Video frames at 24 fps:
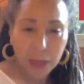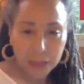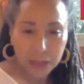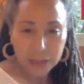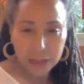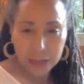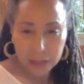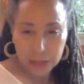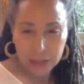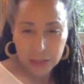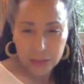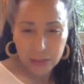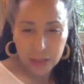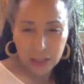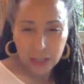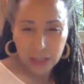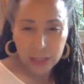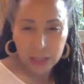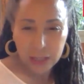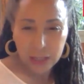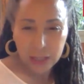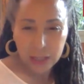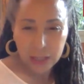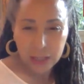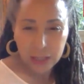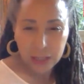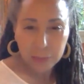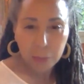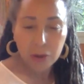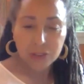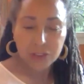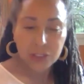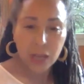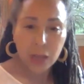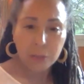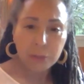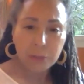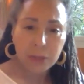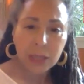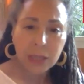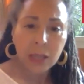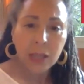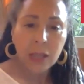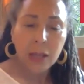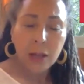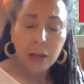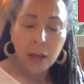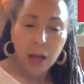back into the Labour
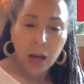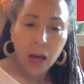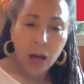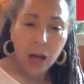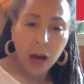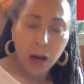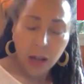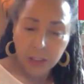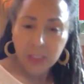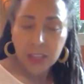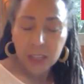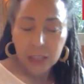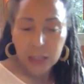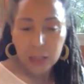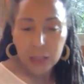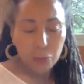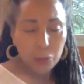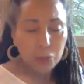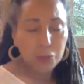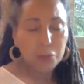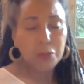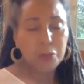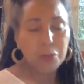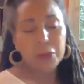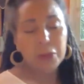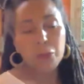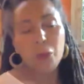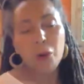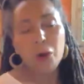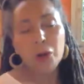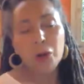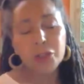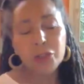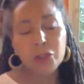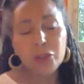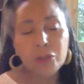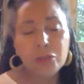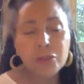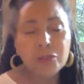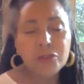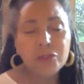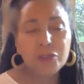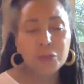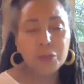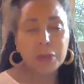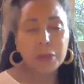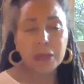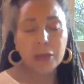Party? I mean, I think it would be what
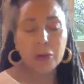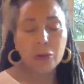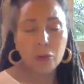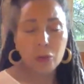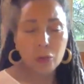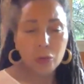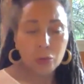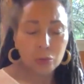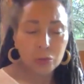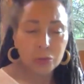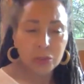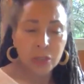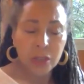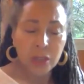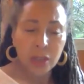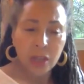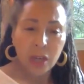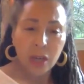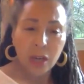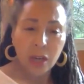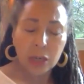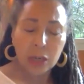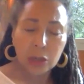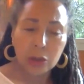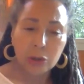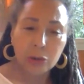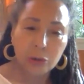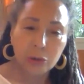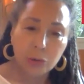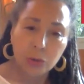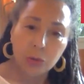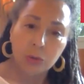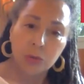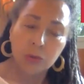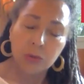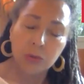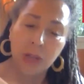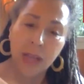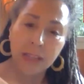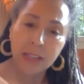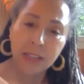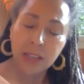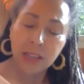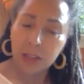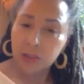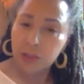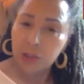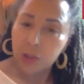used to be called a cruel
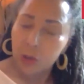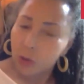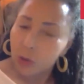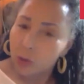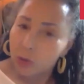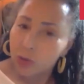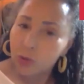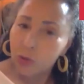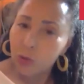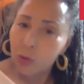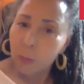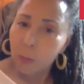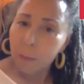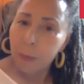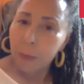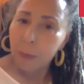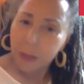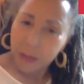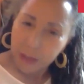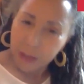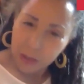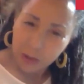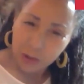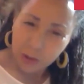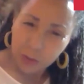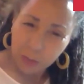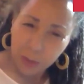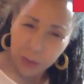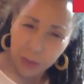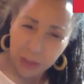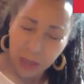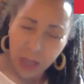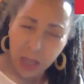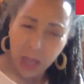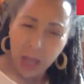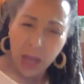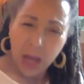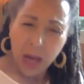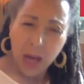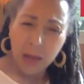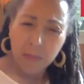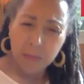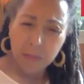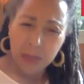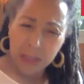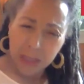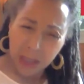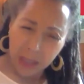and unusual punishment.
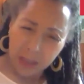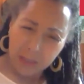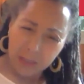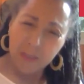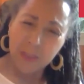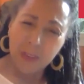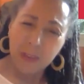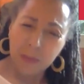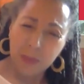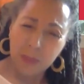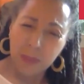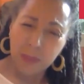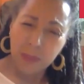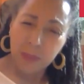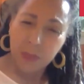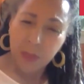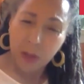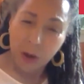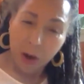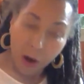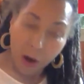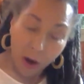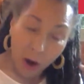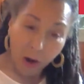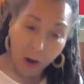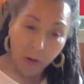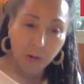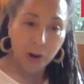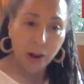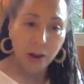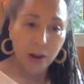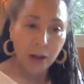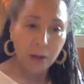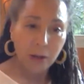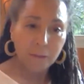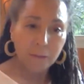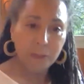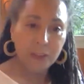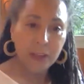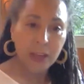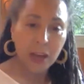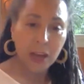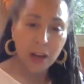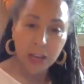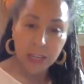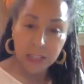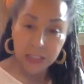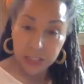I mean, uh, the the horror of the
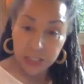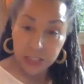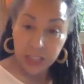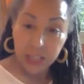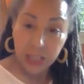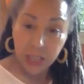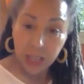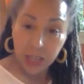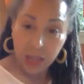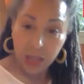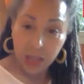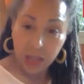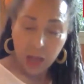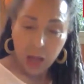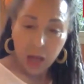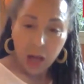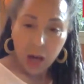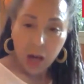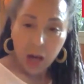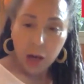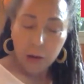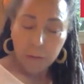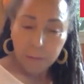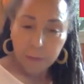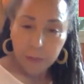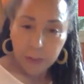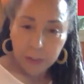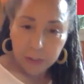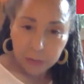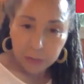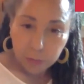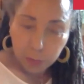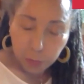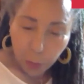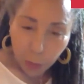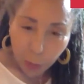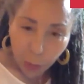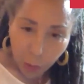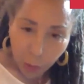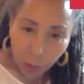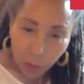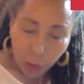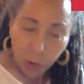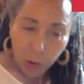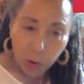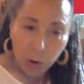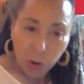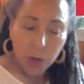idea of this
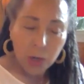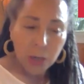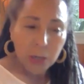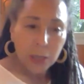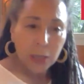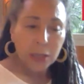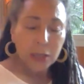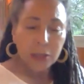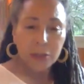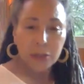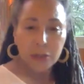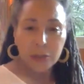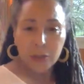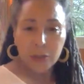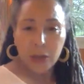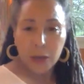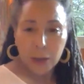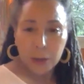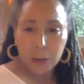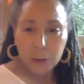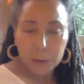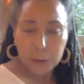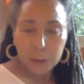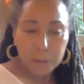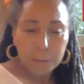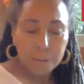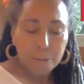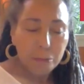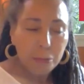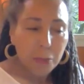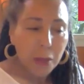poor, you know,